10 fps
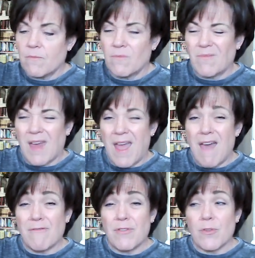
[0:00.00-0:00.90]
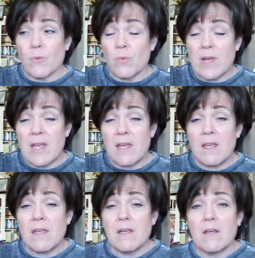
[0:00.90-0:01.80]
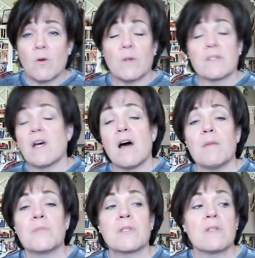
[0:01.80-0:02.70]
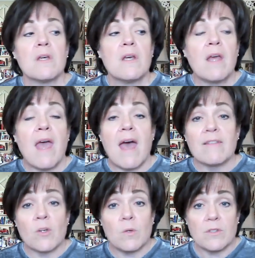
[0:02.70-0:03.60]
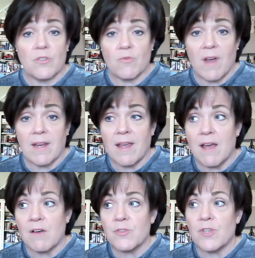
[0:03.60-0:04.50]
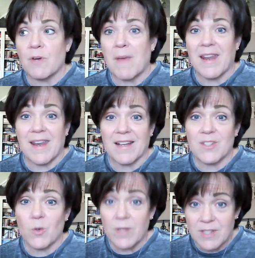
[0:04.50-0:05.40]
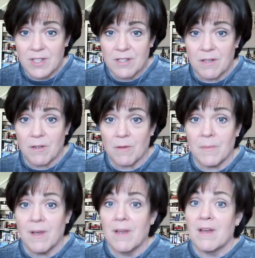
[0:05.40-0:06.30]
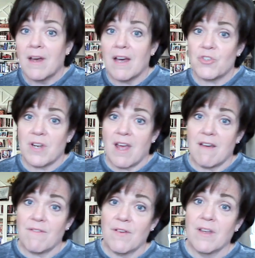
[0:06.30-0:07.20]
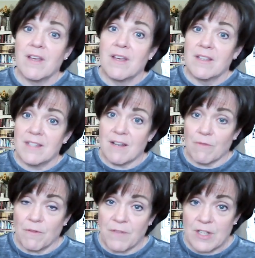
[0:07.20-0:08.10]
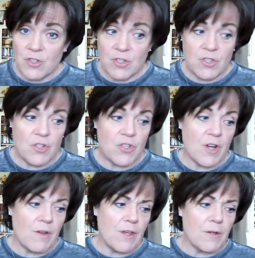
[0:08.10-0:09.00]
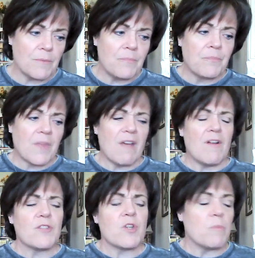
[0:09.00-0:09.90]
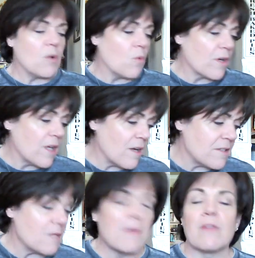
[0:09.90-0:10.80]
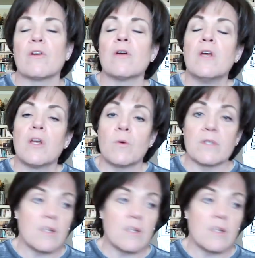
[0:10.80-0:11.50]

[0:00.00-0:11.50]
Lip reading: have 3 quilt tops at the quilters right now, so my next quilty tube, I should have several finishes to show you. I've also been working on some other quilting